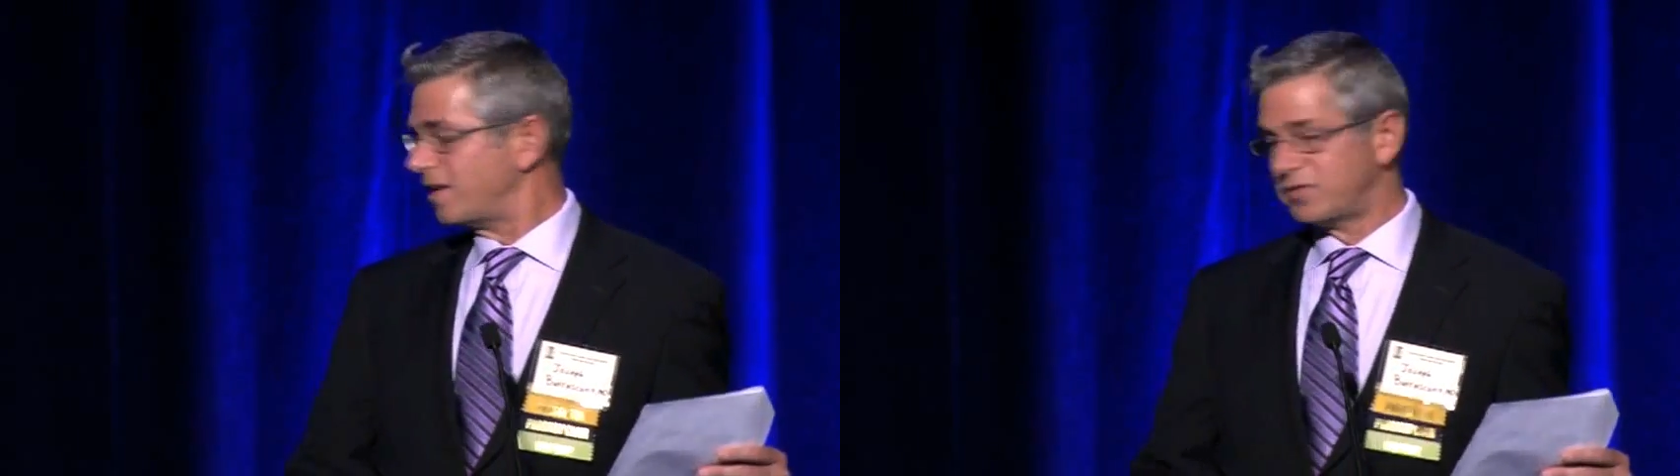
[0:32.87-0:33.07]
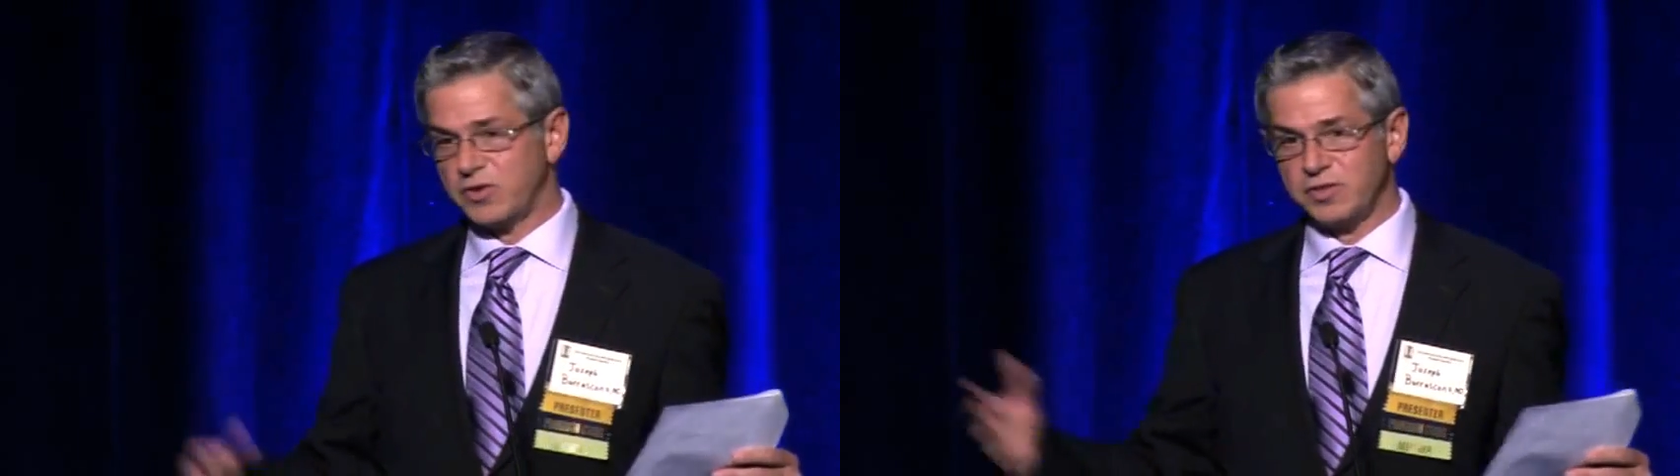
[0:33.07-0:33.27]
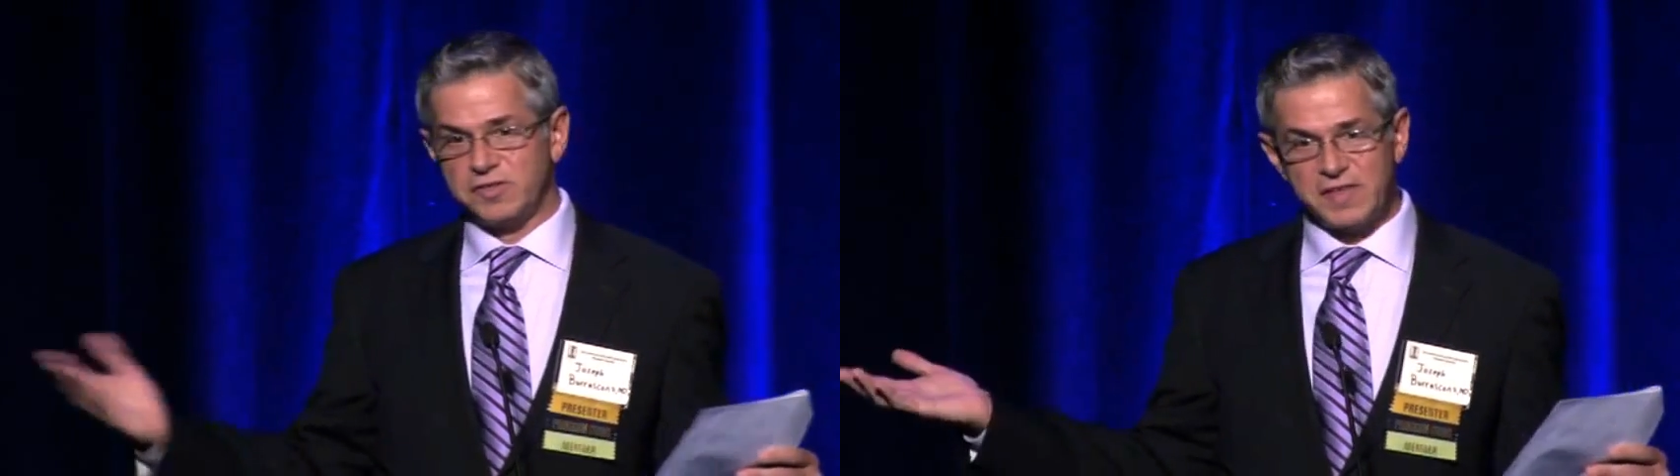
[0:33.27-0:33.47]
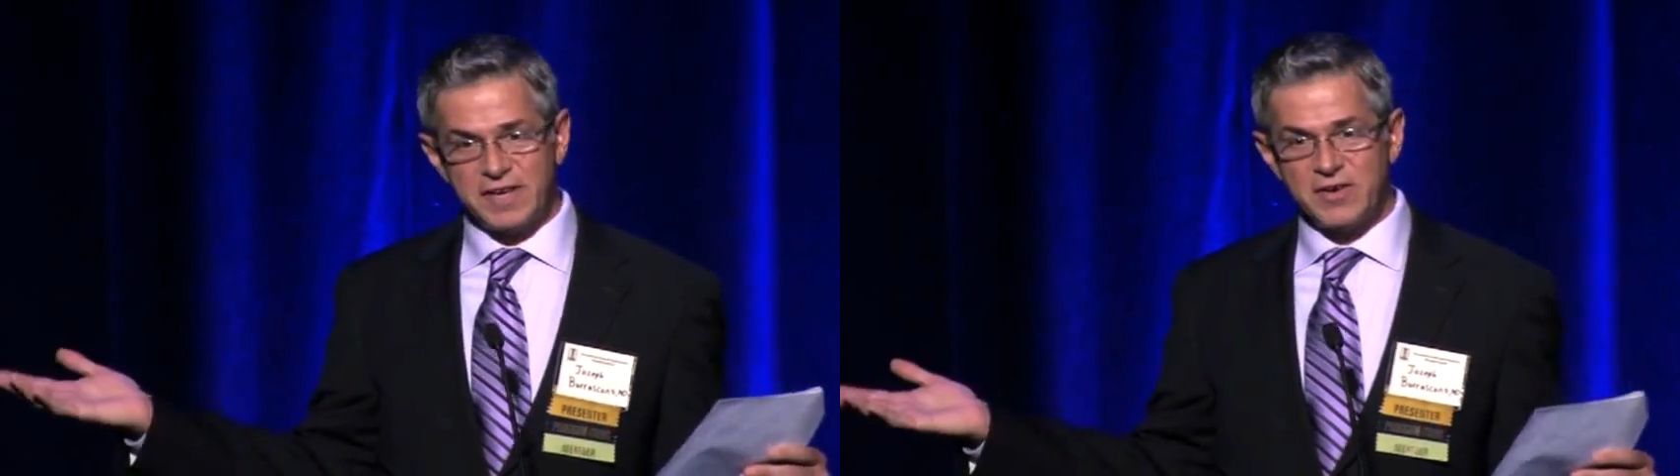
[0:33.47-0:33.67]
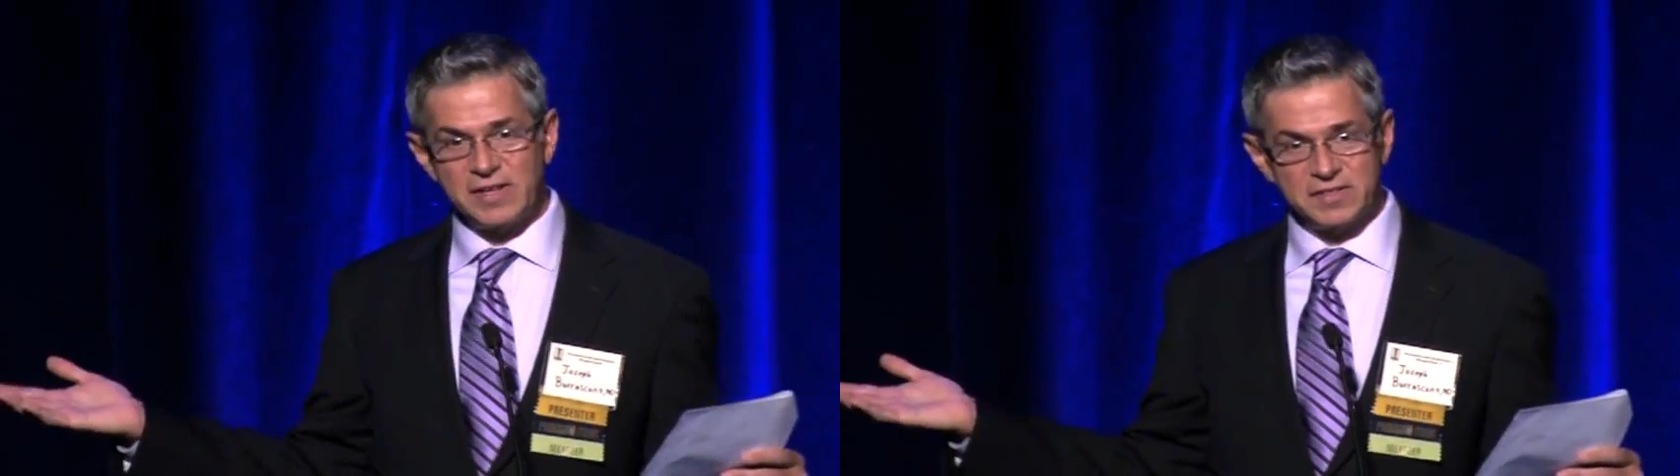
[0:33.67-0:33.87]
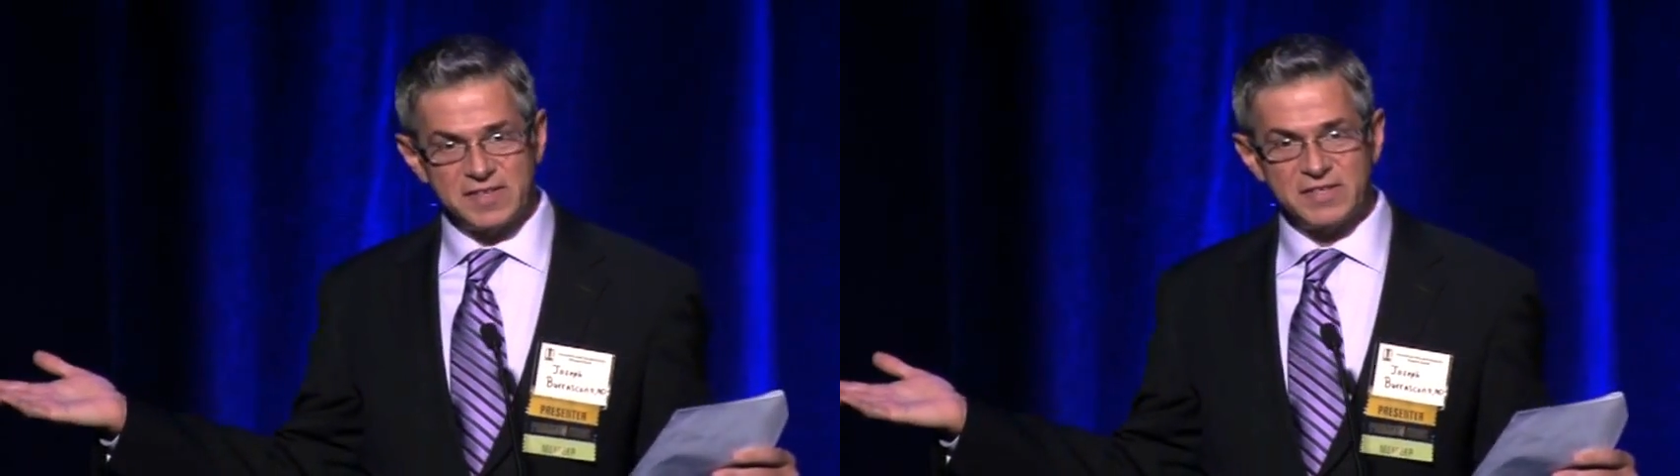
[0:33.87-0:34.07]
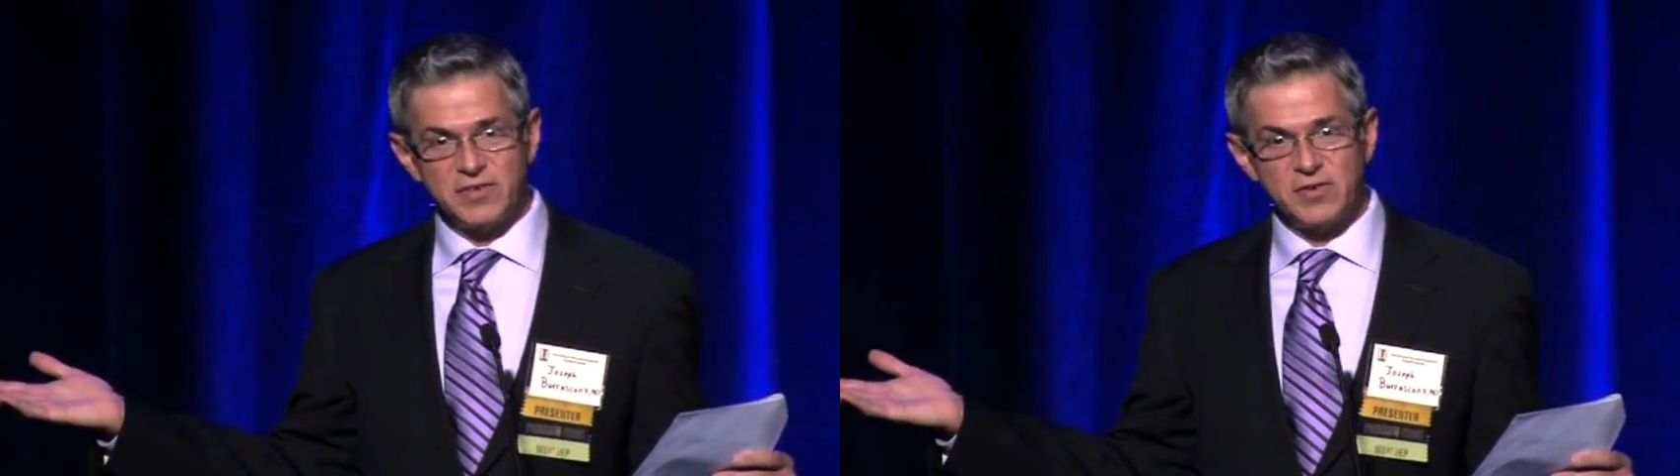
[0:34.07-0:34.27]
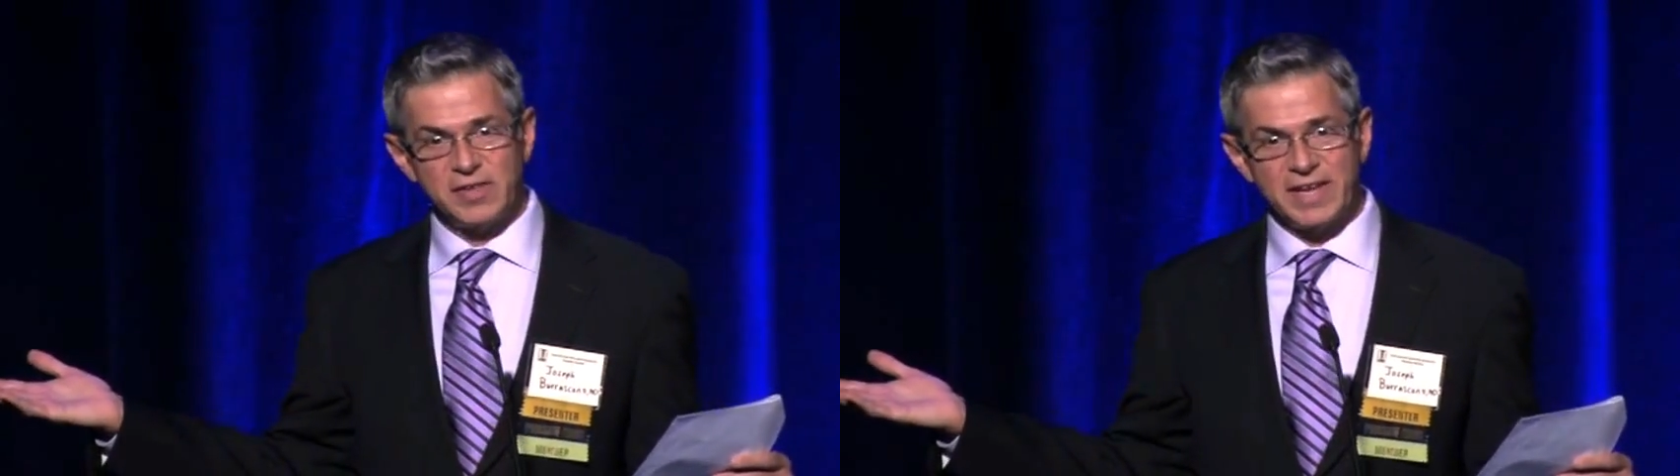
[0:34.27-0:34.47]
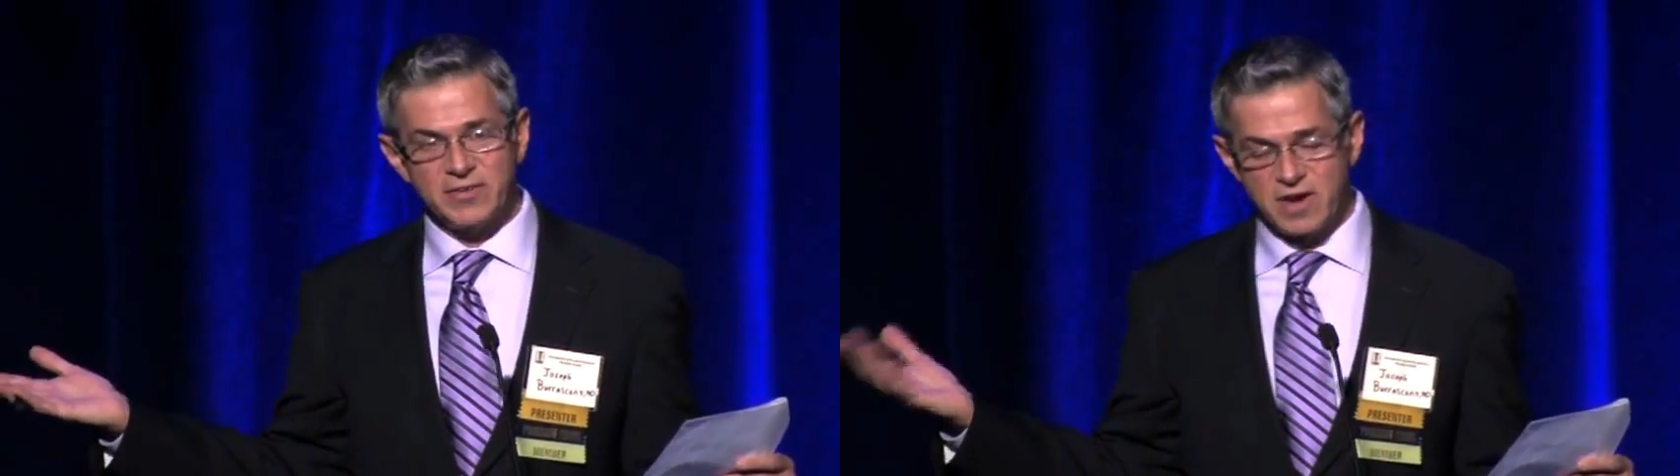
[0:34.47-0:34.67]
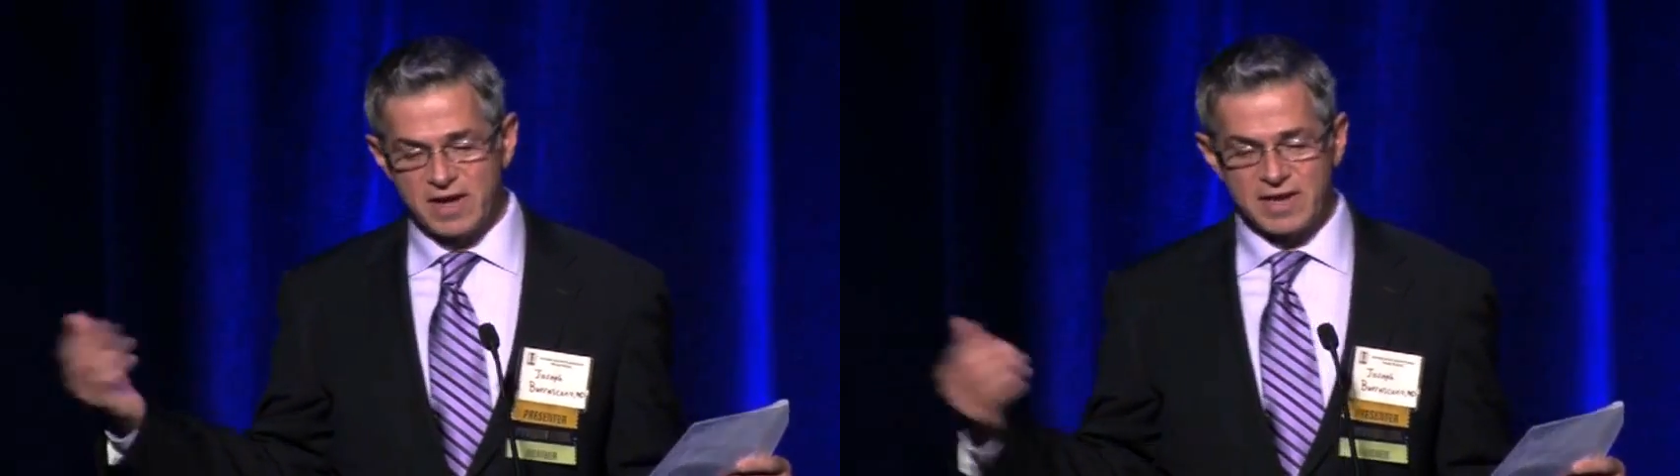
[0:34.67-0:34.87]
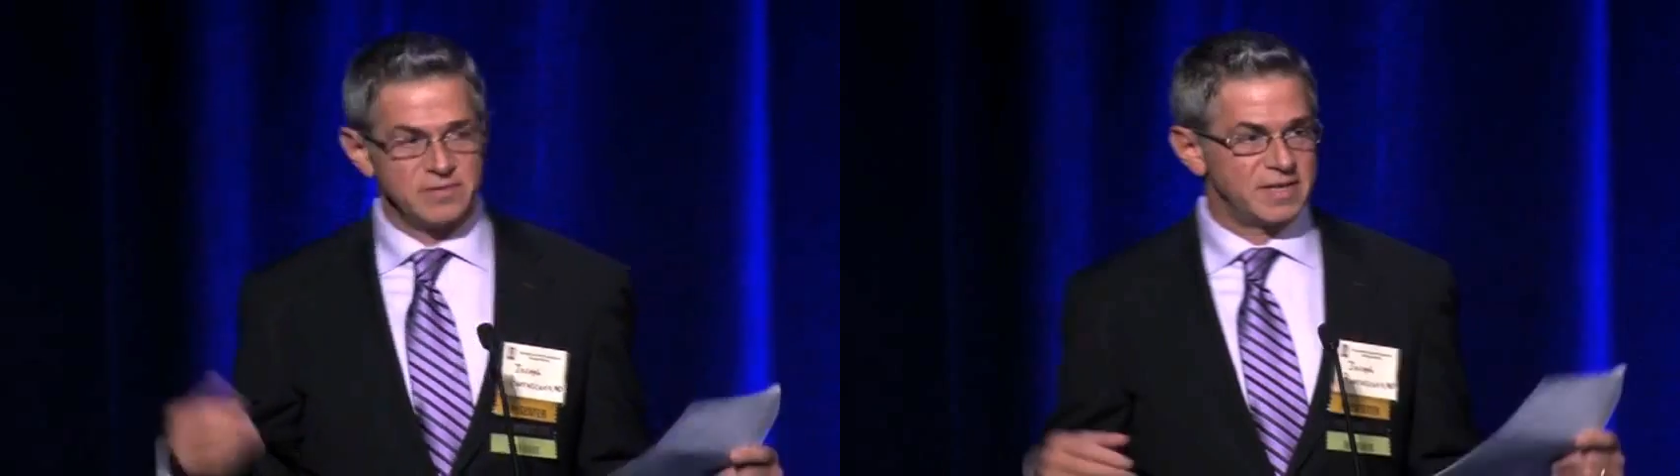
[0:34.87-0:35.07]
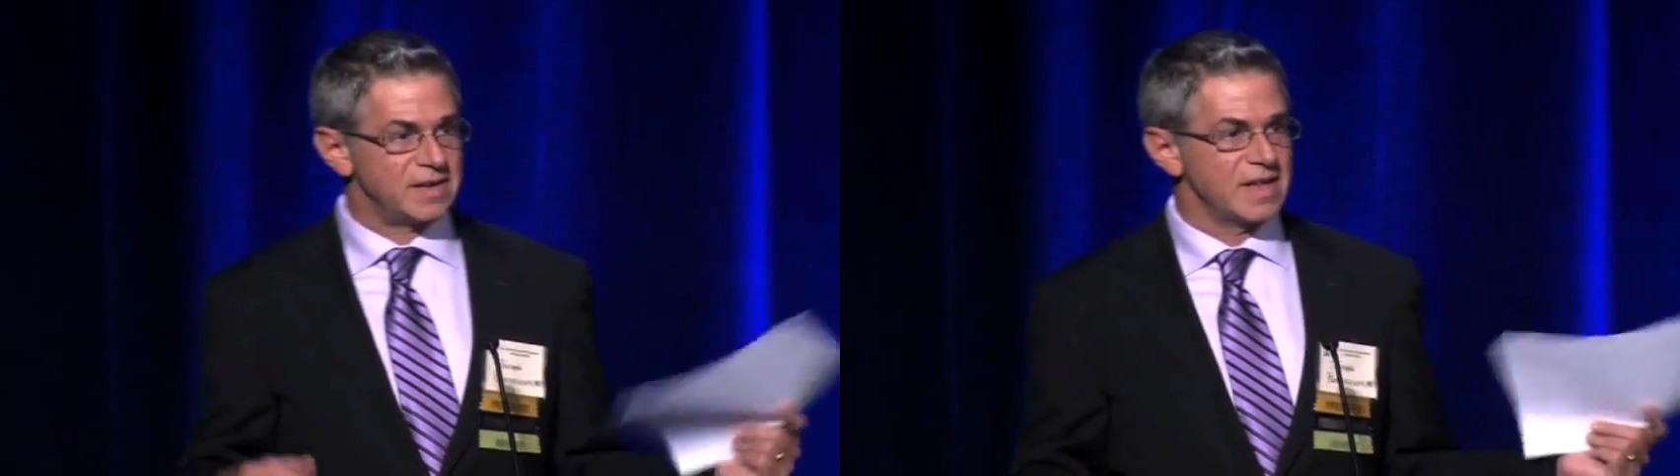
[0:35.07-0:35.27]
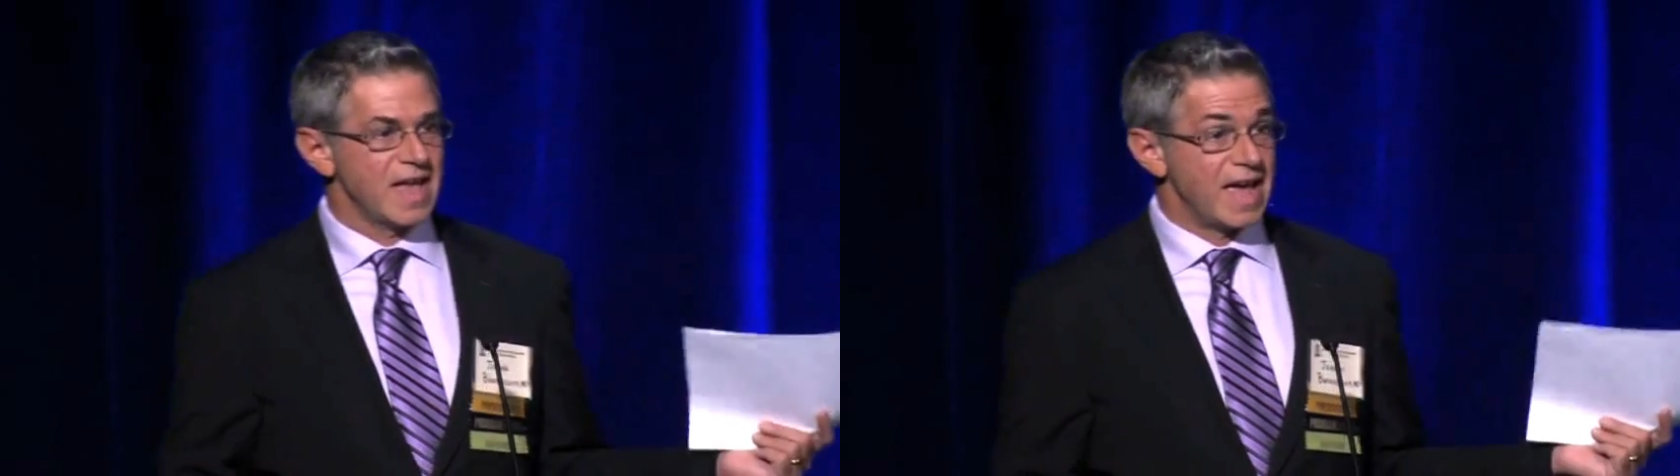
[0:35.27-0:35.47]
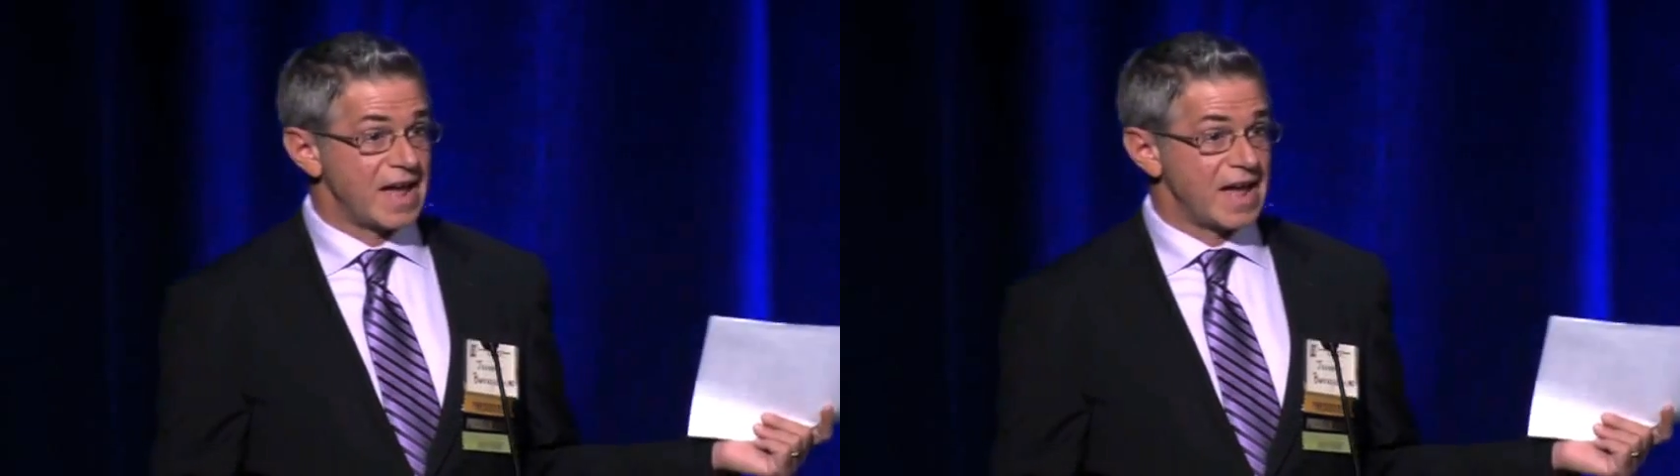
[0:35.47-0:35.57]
He's a good singer. He'll sing to you later on.